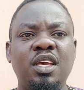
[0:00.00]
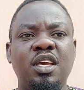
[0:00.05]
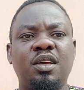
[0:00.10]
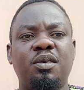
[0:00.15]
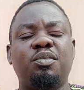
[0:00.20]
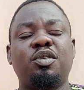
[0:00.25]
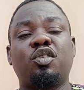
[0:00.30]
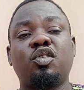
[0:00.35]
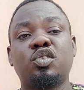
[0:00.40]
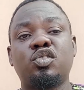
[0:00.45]

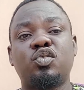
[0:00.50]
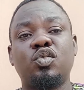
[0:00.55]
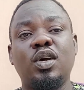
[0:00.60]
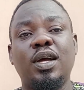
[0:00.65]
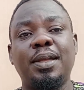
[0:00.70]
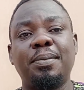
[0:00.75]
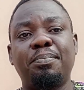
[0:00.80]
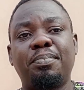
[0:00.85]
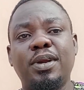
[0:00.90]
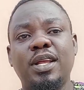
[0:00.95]
because you are
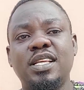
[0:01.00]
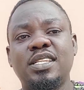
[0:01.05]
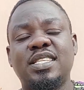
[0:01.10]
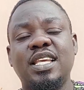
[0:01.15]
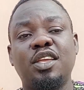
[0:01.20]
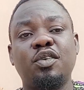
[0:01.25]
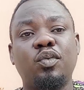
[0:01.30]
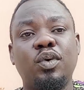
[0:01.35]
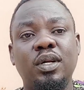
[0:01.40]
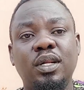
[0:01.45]
impressed
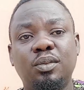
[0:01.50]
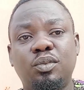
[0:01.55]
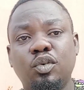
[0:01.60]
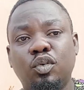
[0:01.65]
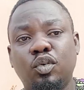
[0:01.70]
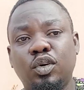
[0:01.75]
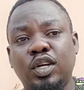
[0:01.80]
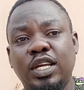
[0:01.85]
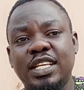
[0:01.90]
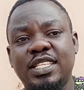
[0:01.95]
and you want them to
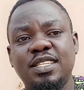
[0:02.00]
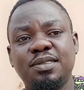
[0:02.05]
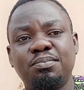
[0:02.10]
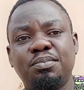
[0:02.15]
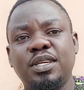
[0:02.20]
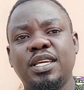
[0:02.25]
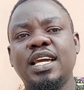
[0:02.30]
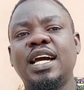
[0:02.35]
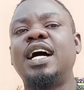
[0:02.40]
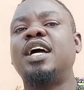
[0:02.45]
getting
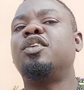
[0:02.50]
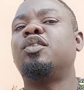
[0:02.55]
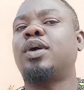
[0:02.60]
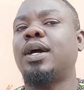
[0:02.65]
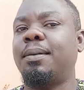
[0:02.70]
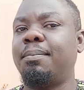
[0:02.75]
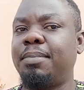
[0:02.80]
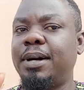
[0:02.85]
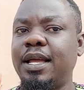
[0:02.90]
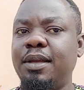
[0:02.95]
bigger, you
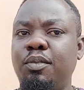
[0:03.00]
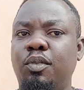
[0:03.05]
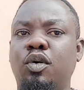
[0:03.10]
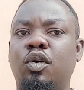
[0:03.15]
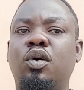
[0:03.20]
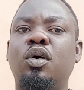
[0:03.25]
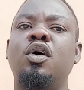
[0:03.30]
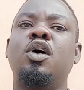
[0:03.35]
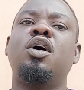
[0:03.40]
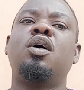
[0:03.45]
can buy more.
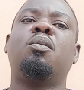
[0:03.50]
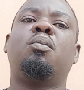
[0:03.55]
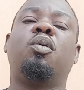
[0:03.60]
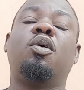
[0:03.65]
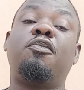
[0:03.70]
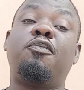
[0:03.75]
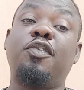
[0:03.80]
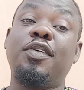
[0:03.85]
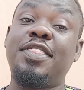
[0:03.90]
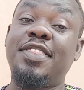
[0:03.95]

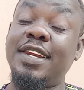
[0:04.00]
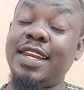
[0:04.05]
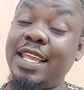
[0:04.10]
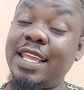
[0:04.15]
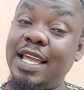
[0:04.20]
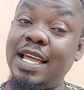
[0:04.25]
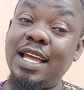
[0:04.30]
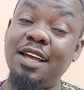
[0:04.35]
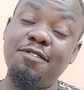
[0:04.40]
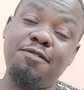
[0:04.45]
But for
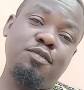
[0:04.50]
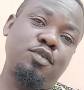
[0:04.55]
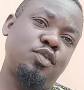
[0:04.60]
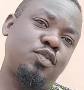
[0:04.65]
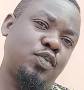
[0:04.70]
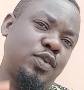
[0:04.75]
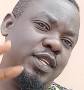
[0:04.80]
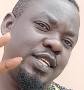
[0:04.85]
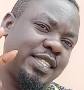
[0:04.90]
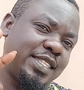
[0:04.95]
3.5 months,
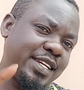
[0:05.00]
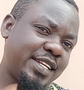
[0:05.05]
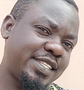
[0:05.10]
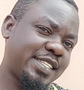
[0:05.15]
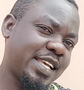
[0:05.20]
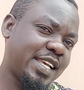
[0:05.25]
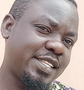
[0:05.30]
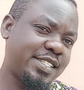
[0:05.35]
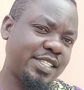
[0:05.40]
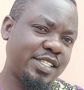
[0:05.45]
we need three
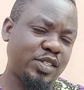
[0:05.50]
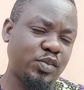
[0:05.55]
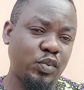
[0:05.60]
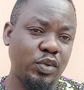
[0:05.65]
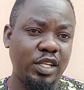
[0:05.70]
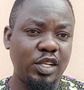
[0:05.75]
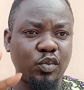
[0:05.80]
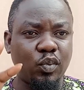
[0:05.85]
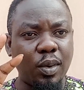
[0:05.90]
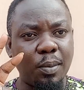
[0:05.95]
sizes. We
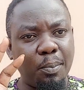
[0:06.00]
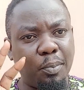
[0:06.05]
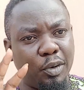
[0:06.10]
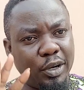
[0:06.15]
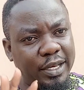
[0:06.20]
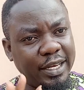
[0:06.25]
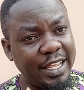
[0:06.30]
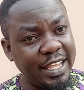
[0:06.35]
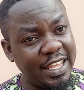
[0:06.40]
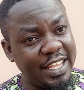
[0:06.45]
need
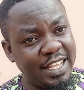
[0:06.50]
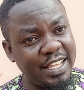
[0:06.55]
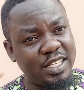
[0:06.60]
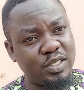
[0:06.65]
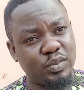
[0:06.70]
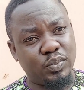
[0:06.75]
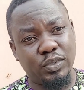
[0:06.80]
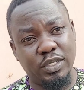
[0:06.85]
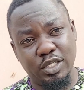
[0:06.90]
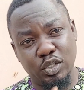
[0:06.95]

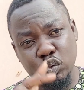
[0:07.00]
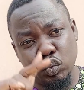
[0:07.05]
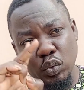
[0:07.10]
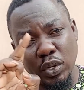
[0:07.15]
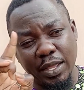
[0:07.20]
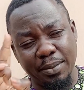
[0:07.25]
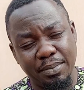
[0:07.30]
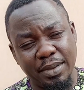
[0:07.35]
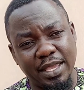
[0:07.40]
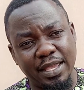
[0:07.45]
1.8, we need 2
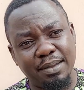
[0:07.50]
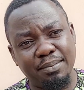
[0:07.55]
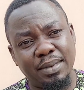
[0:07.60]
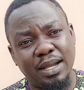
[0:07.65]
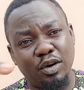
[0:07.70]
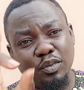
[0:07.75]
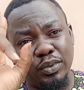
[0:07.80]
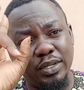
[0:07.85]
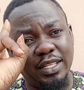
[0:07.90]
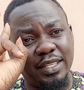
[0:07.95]

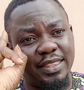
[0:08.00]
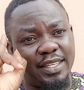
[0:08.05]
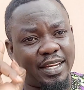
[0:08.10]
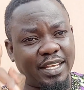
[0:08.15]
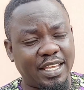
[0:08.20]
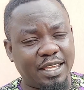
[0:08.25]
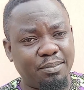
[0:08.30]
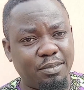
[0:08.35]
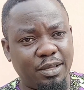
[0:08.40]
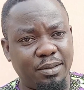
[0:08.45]
and we need 3
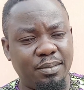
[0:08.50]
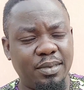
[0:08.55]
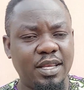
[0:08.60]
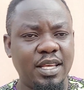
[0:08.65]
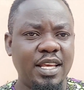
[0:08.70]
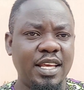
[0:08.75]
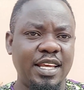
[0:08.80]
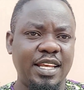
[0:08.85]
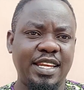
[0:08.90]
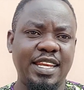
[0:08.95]

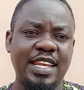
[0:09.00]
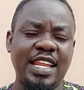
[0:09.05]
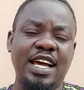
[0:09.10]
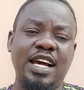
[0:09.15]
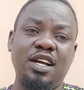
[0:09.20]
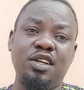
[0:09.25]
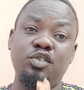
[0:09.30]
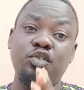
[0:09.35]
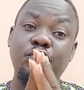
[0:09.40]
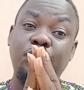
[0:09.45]

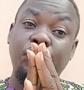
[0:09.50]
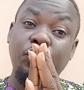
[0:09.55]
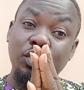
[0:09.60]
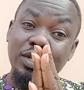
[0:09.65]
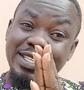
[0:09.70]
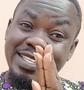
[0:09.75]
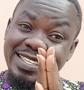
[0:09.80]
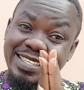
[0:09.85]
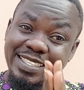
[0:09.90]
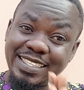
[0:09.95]
Now, you
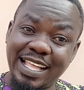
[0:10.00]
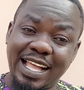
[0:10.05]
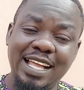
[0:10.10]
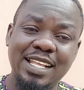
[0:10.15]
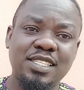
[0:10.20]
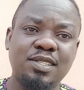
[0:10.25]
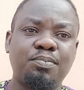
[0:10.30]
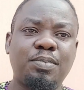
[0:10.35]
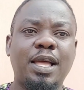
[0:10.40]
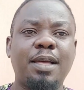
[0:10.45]
first
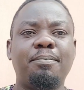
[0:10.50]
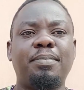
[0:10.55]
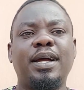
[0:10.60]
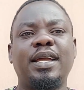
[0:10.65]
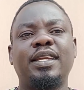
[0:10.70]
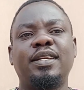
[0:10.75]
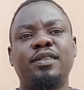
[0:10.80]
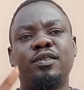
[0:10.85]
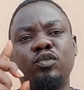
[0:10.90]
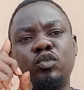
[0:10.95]
start by
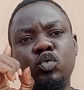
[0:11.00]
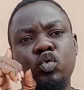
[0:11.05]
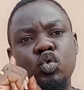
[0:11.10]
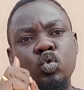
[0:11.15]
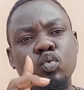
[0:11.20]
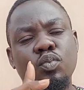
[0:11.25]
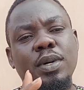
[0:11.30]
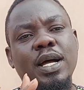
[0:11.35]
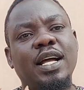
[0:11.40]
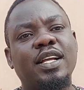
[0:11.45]
buying
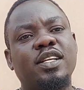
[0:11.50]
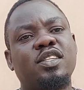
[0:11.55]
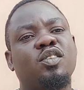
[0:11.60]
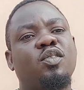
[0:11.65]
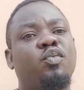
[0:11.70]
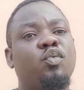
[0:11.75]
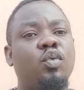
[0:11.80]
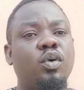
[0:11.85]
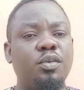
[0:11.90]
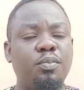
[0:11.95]
2 bags of
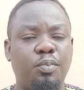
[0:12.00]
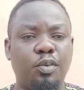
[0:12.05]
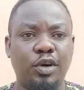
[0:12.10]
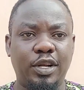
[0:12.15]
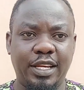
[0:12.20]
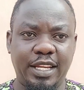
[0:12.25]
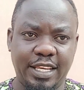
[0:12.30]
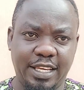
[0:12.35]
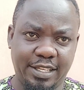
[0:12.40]
1.8.